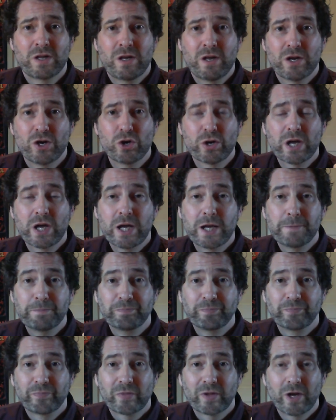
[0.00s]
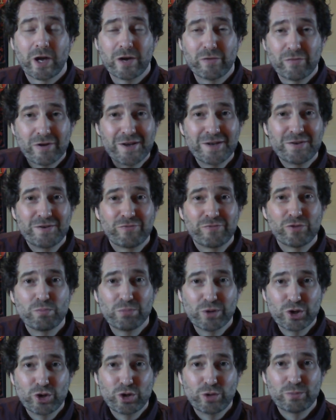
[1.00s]
Okay, I've read from
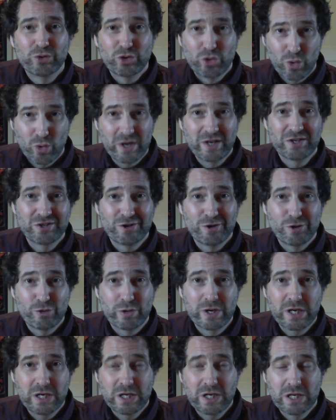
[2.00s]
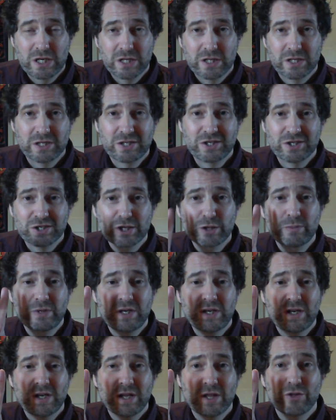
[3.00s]
Bloom twice already. This is going to
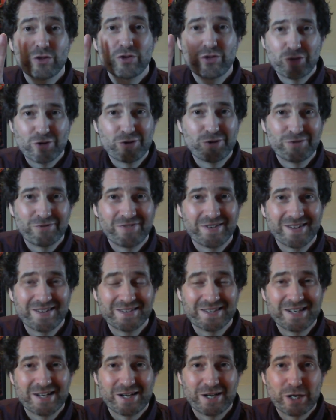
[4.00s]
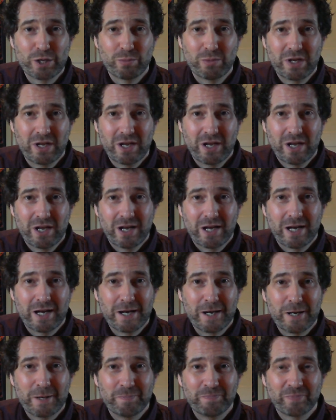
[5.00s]
be the third and final time.
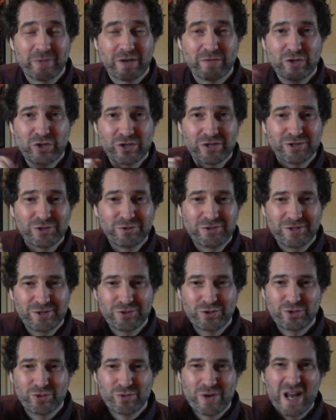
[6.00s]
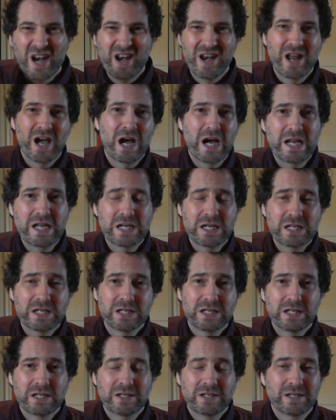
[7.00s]
I've introduced you to Anaya,
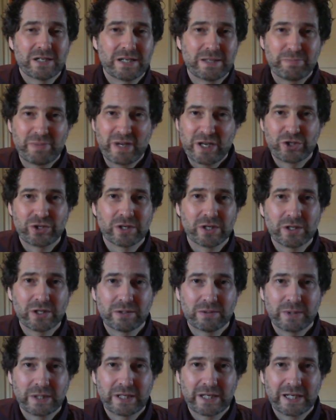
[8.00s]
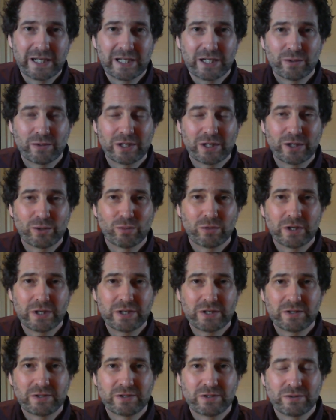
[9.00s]
Petra, and now I want
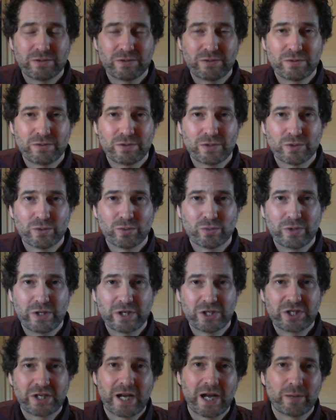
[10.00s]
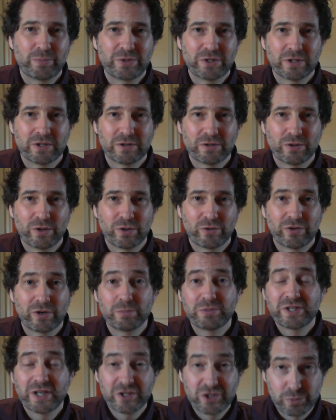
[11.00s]
to read a chapter from
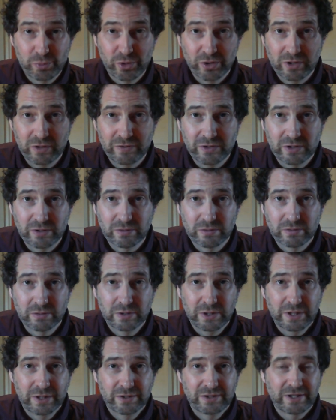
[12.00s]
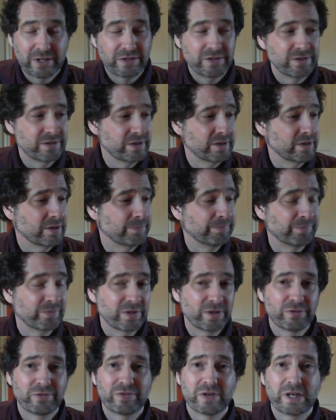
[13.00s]
Seth's point of view. Seth is the
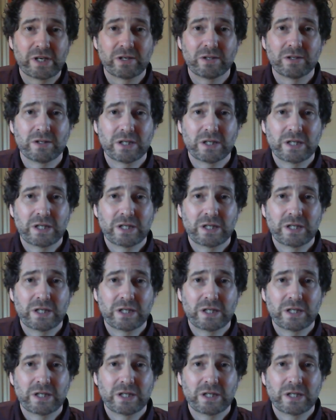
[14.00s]
final